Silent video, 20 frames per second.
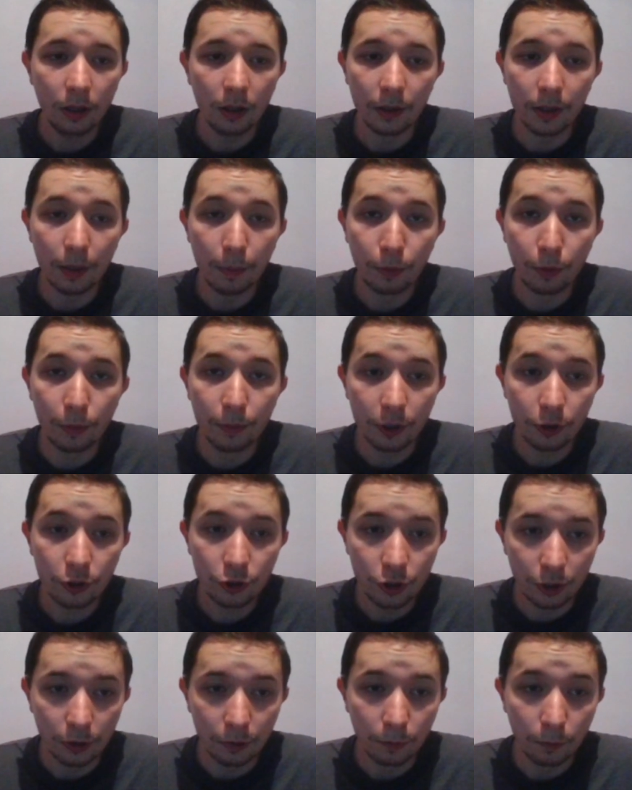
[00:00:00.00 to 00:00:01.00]

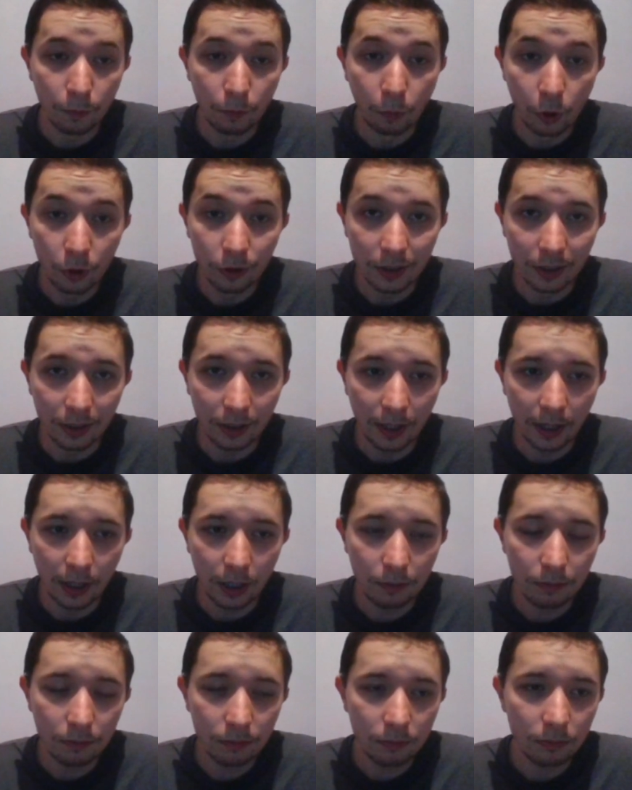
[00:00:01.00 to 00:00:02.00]
Nepomniachtchi won the
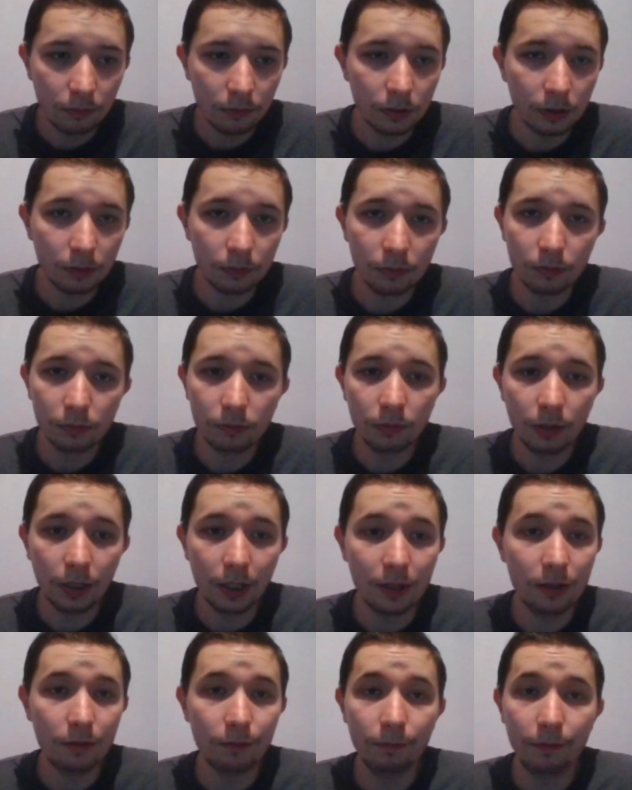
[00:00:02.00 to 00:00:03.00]
game.
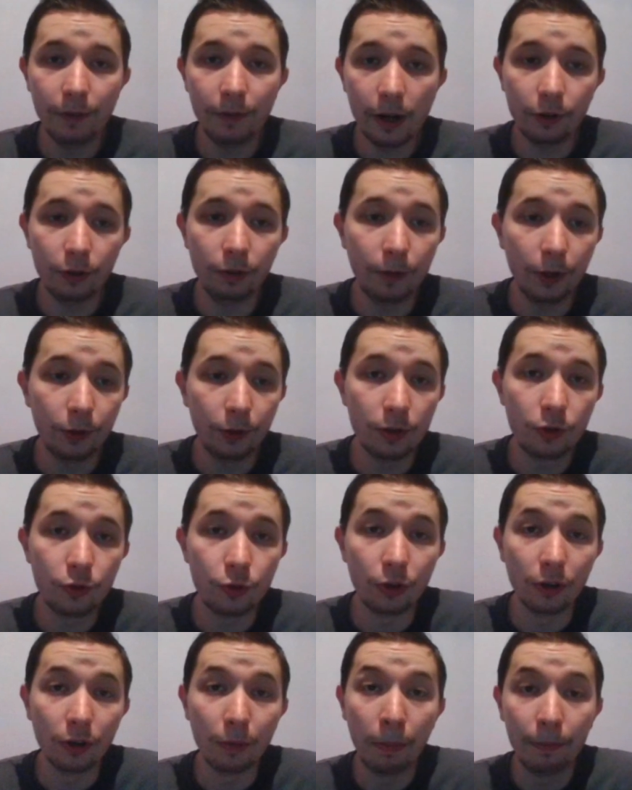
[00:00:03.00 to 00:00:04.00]
He's very, very
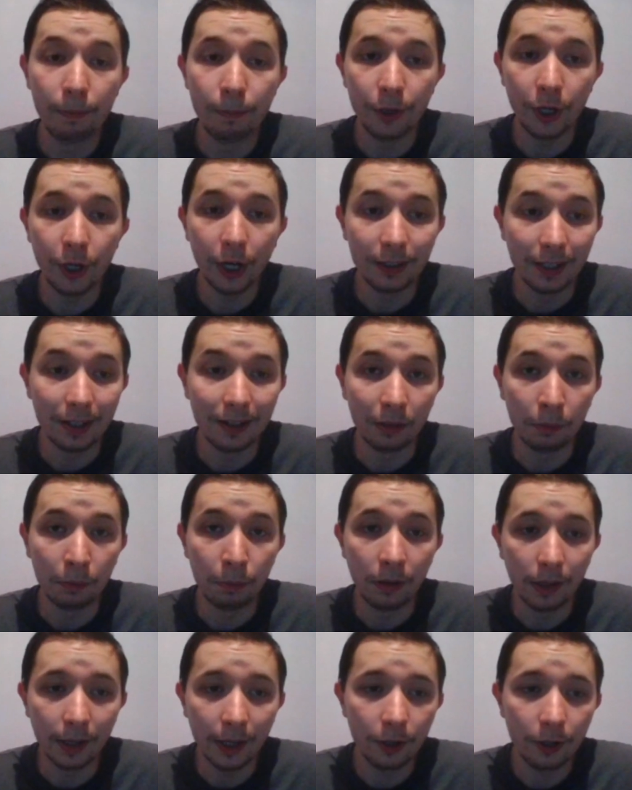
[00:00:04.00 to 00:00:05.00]
strong practical
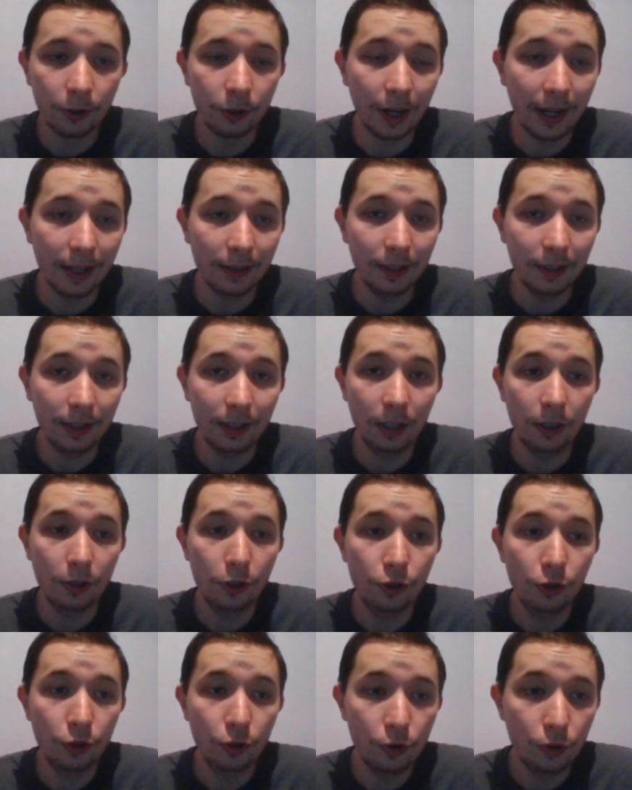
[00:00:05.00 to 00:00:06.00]
player, and he
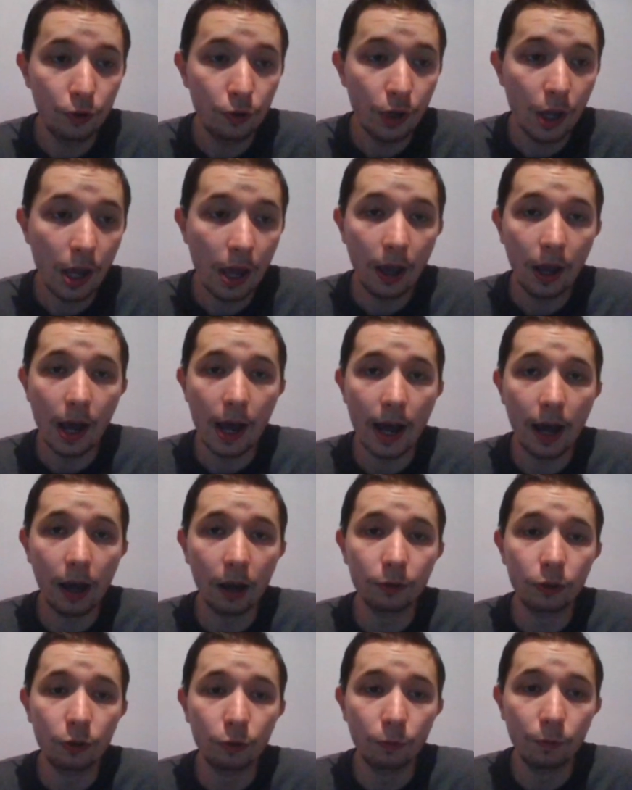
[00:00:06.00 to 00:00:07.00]
knew
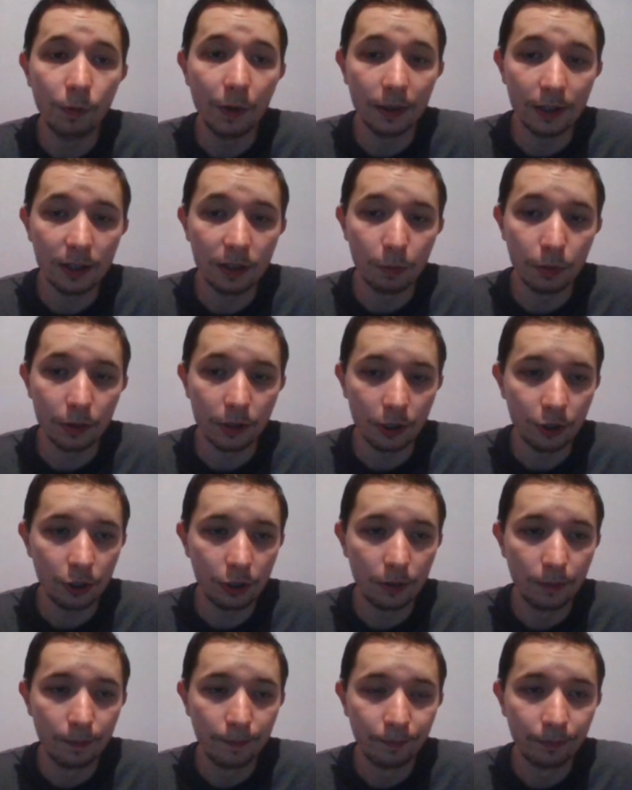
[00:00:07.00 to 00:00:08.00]
how to win this
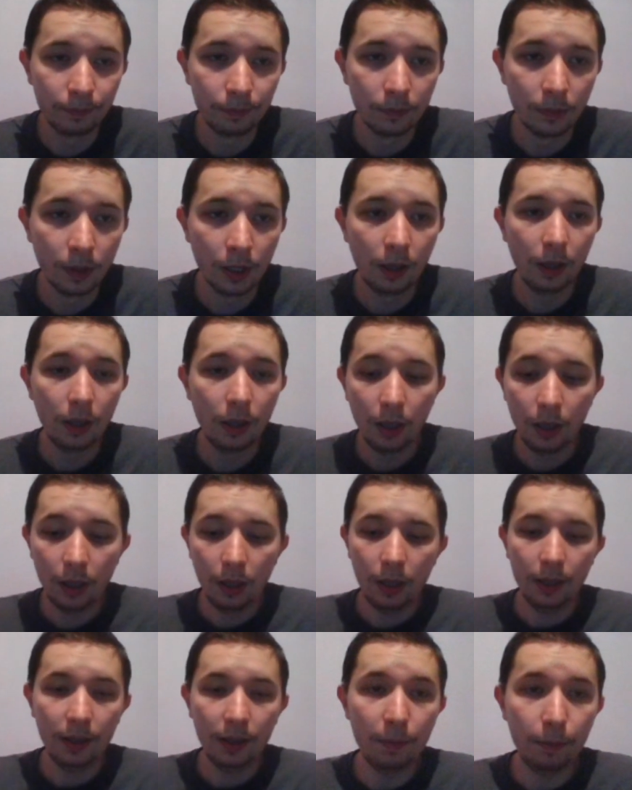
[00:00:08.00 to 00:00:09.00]
position.
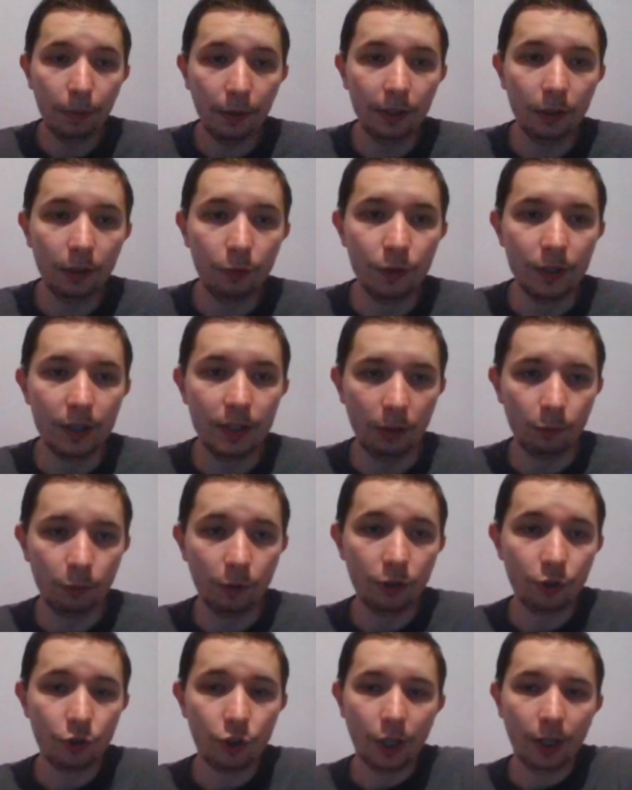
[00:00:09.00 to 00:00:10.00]
He played queen
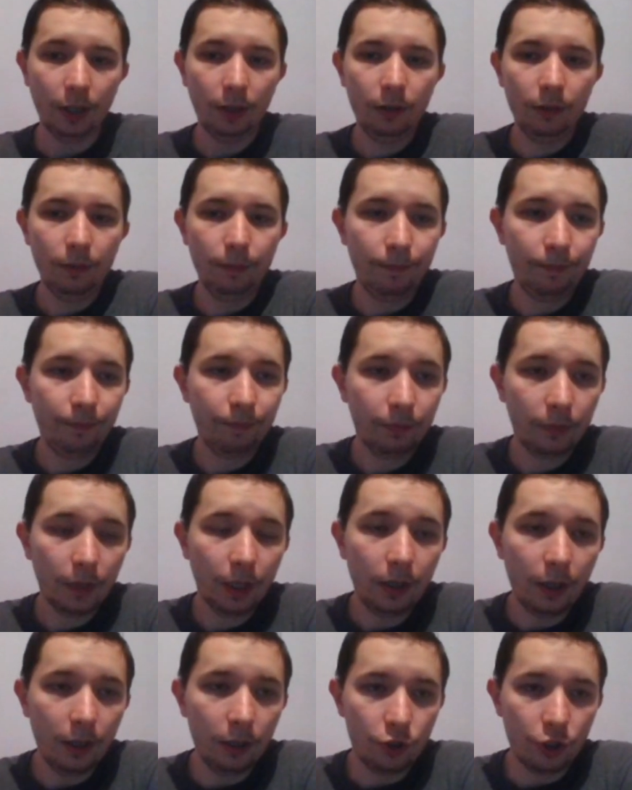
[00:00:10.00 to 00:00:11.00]
c1 check,
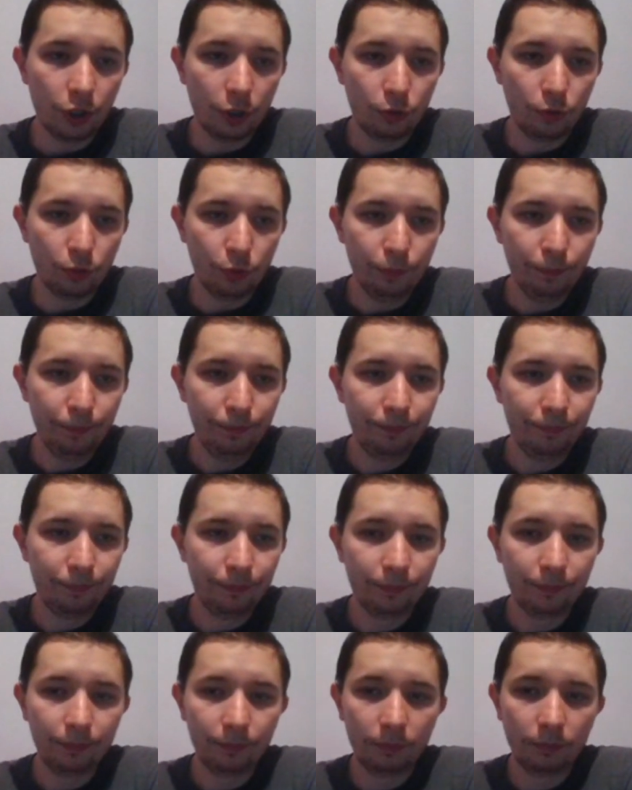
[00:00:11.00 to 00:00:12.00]
king g2,
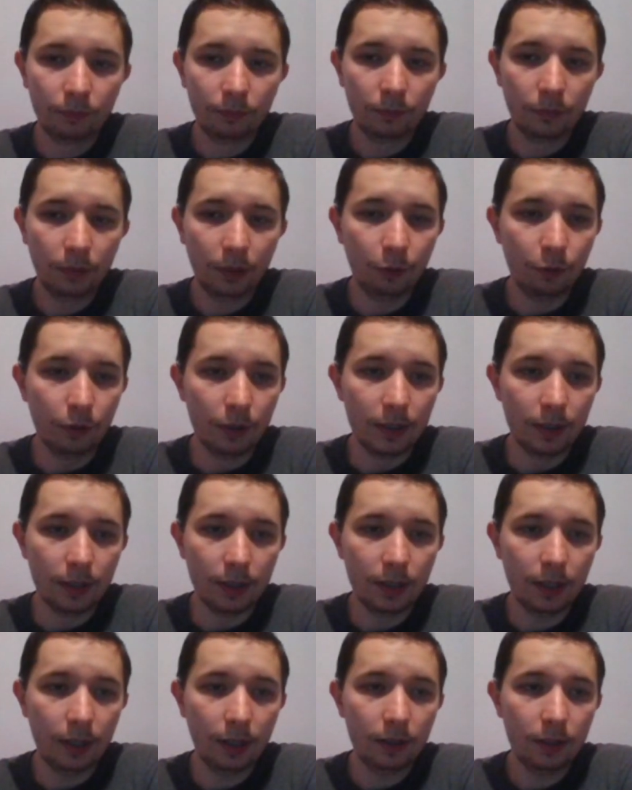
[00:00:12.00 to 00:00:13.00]
queen
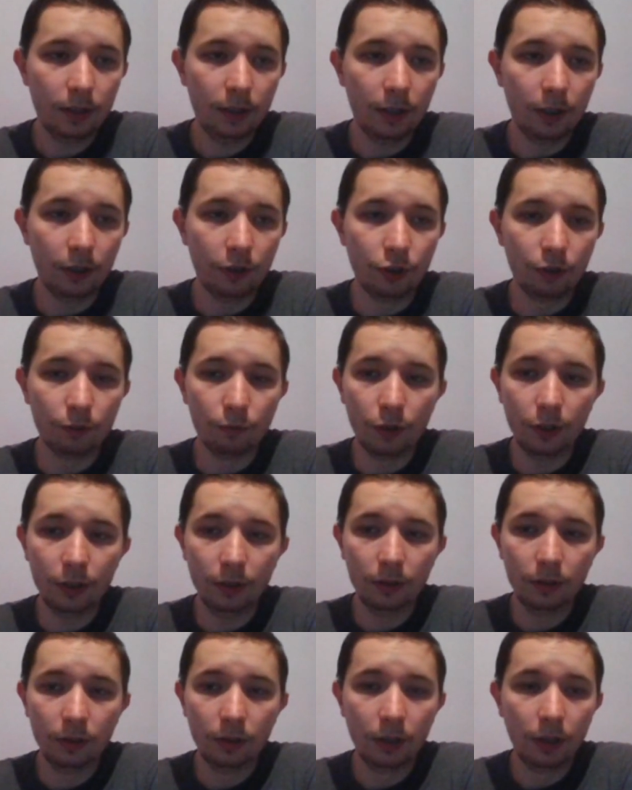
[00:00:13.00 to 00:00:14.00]
c6, king
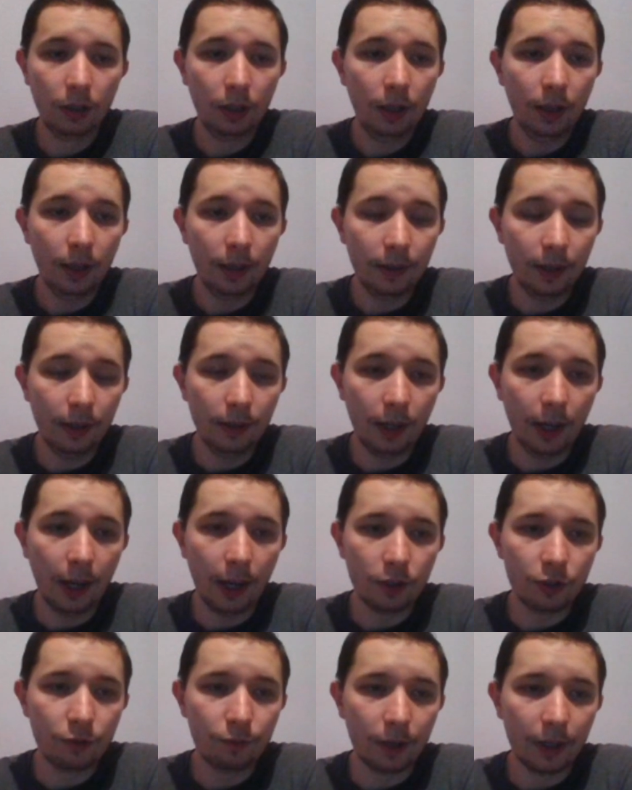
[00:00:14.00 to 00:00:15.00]
g1, and then
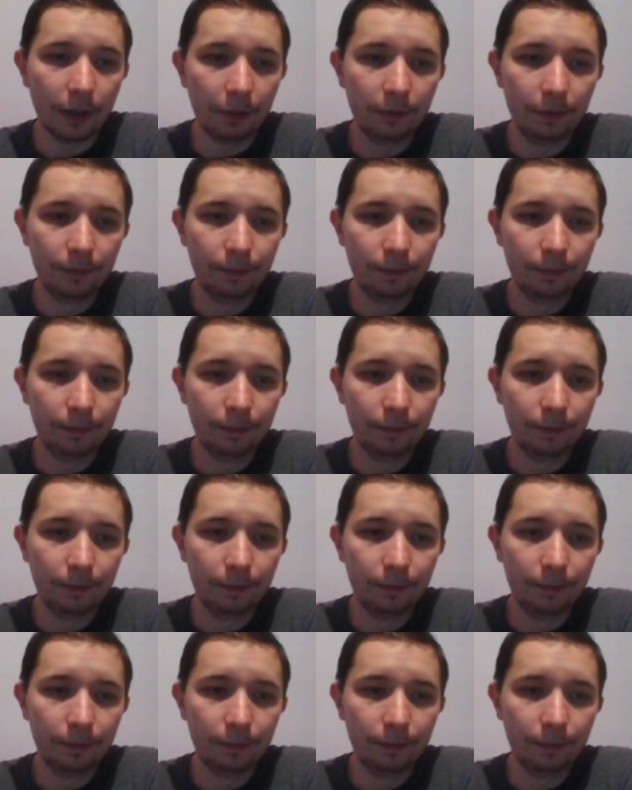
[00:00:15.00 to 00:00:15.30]
h5.